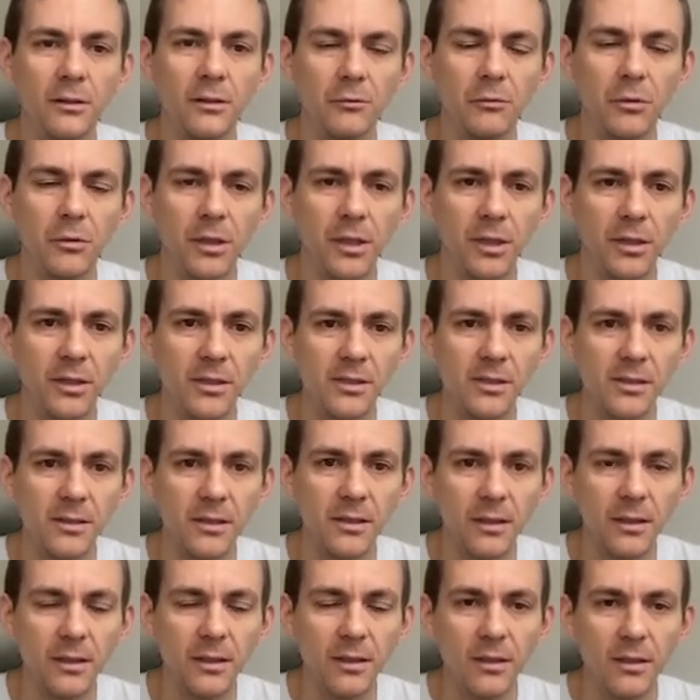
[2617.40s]
works.
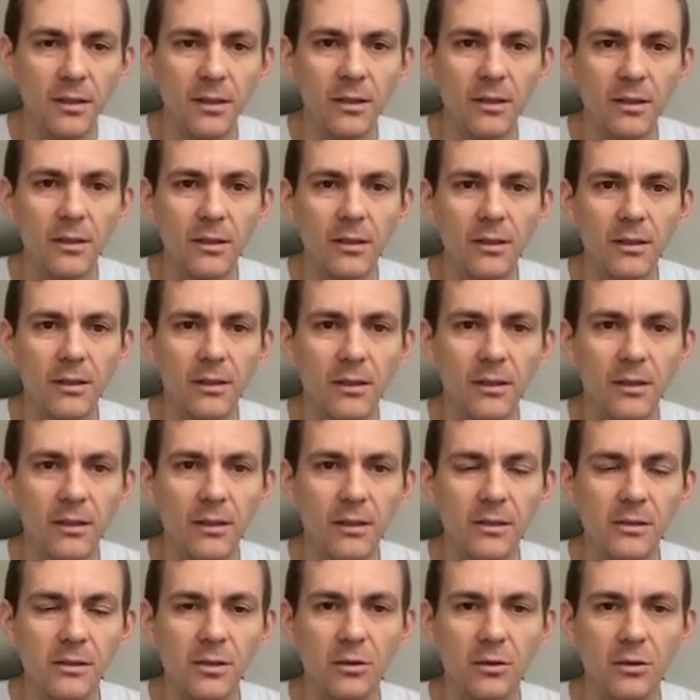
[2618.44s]

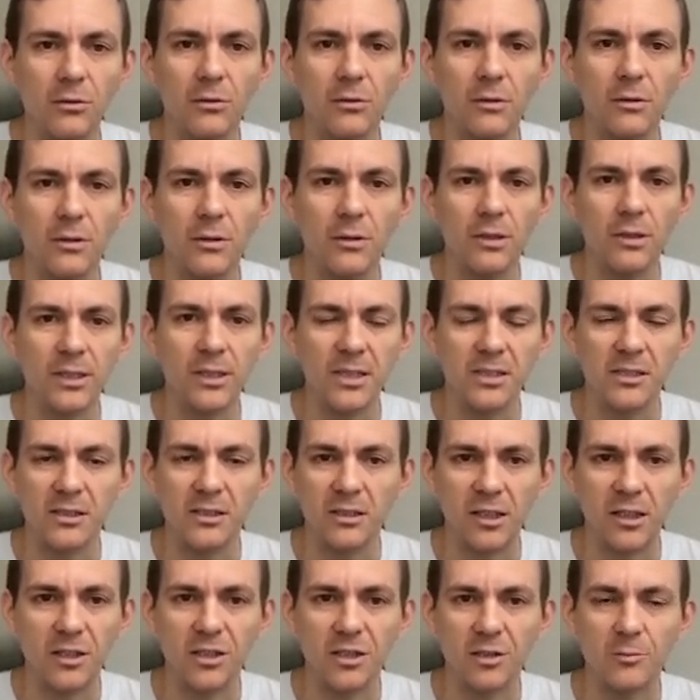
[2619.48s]
So the
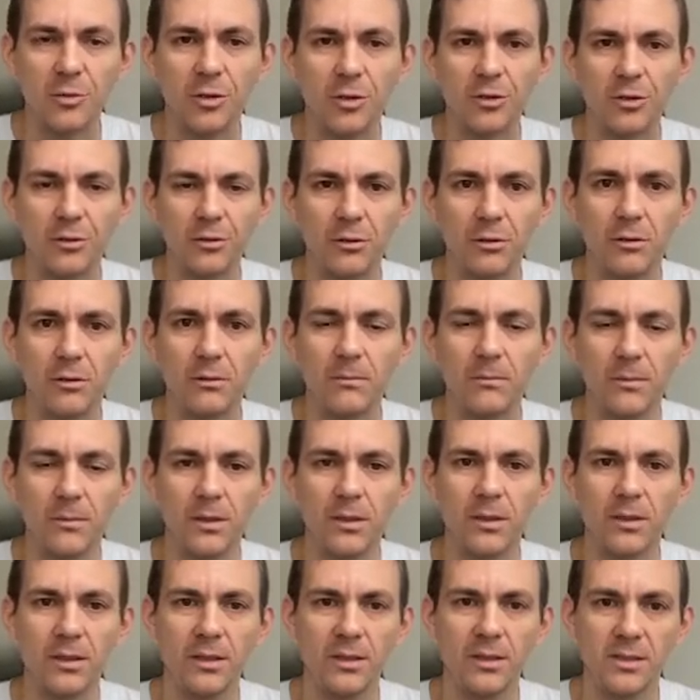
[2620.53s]
destination module
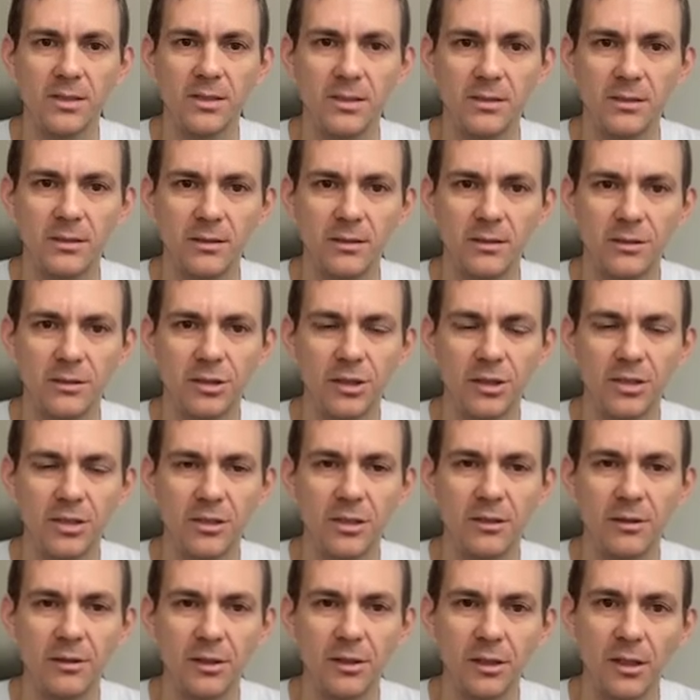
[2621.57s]
is just
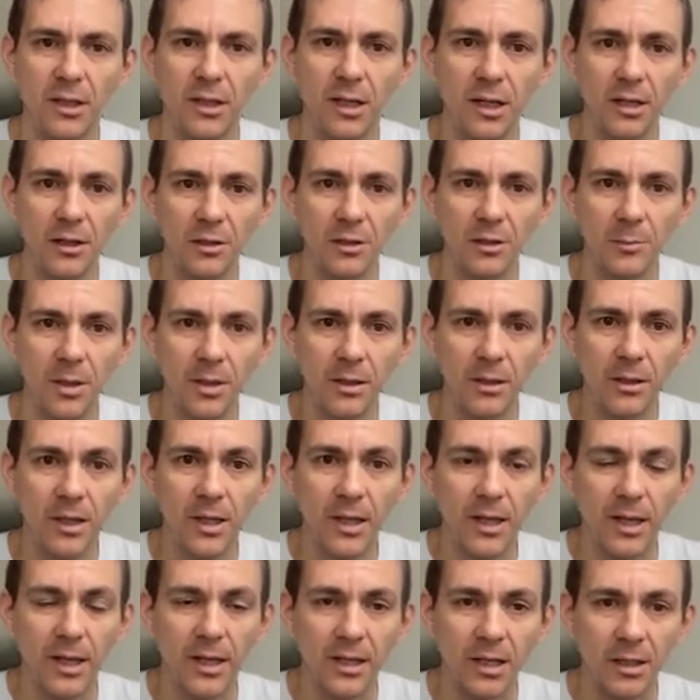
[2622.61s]
given in the argument,
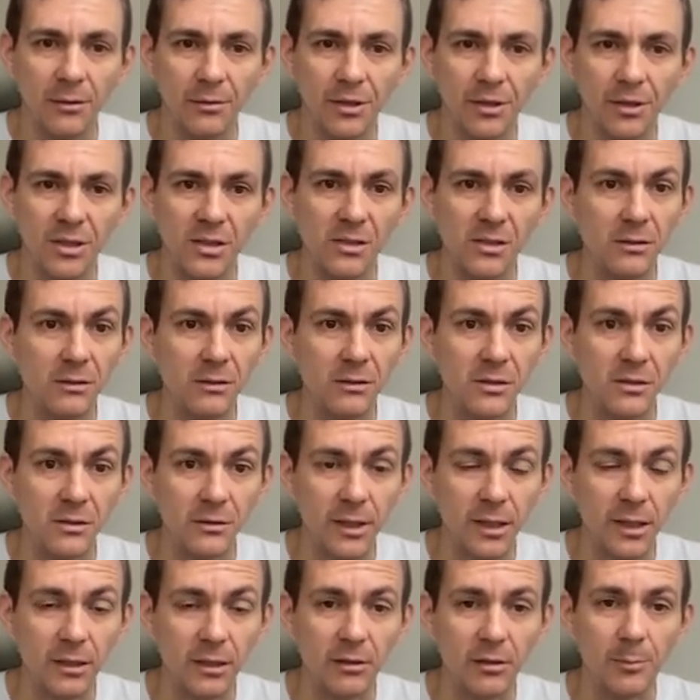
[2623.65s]
and here we just
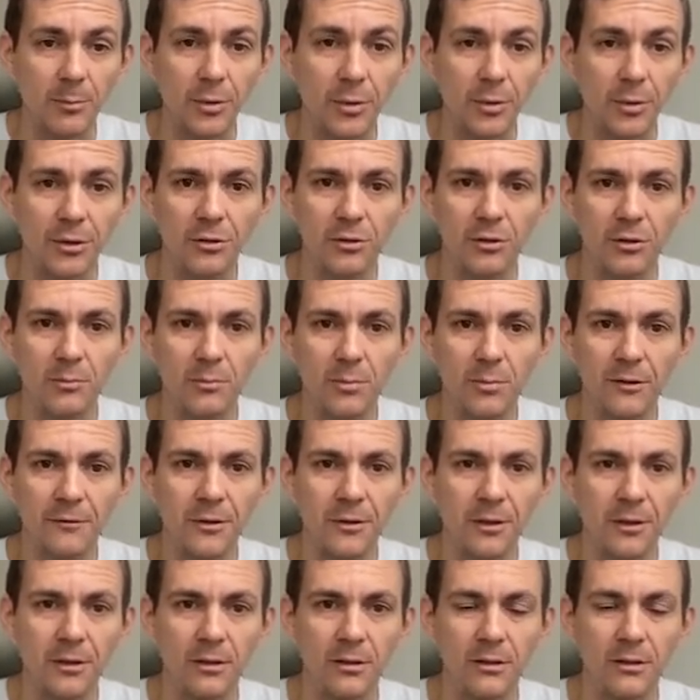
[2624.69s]
construct a protocol
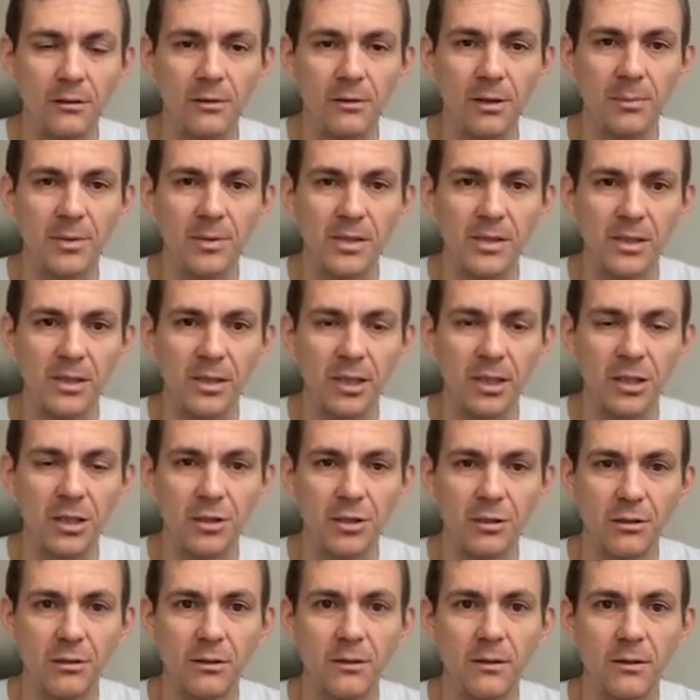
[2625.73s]
buffer
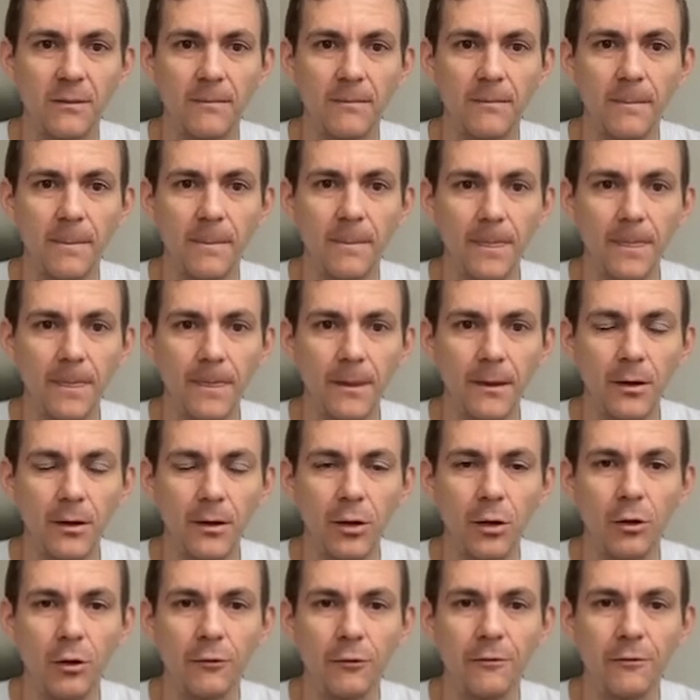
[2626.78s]
representation
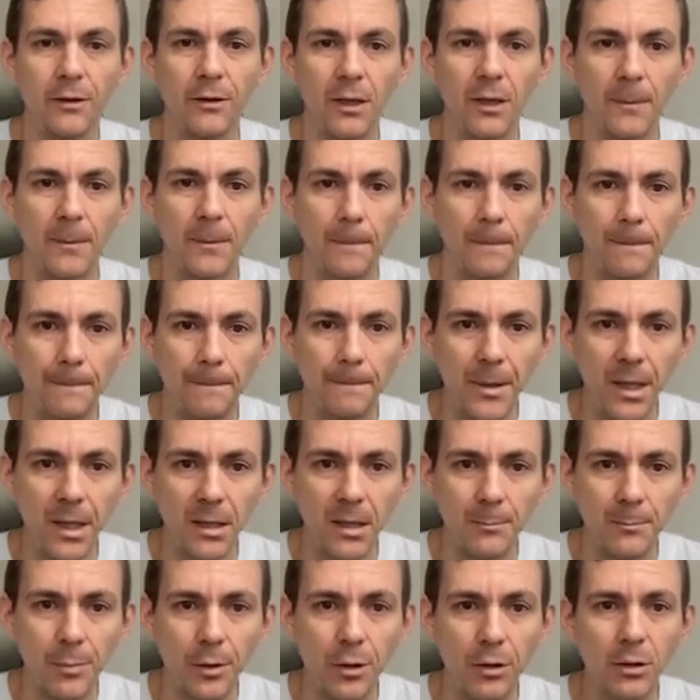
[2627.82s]
of a
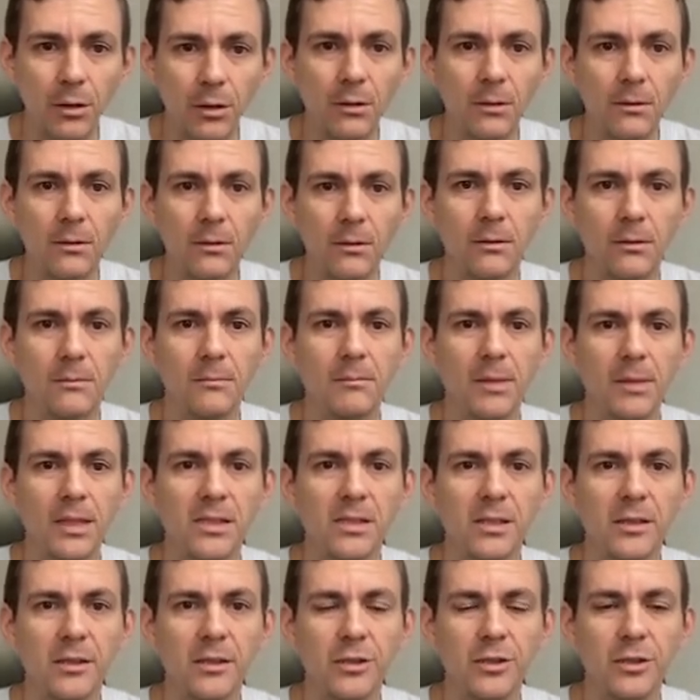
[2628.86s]
ping pong
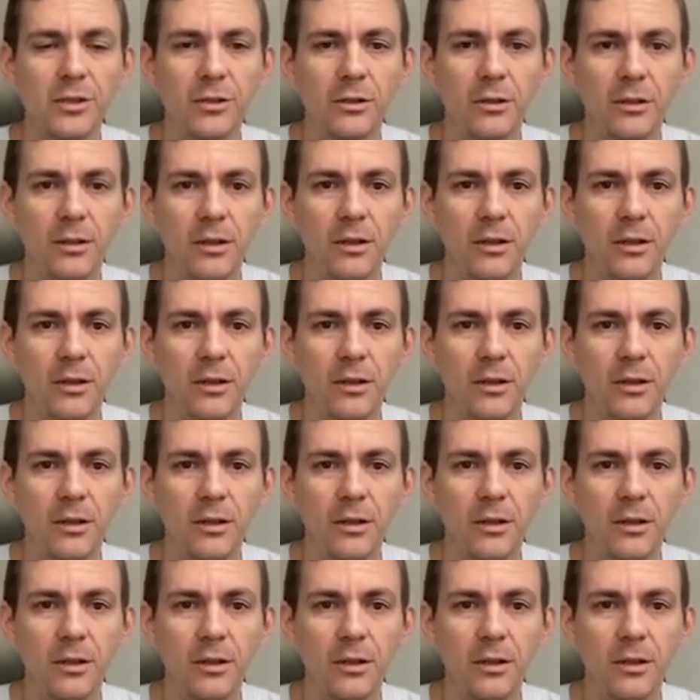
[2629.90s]
message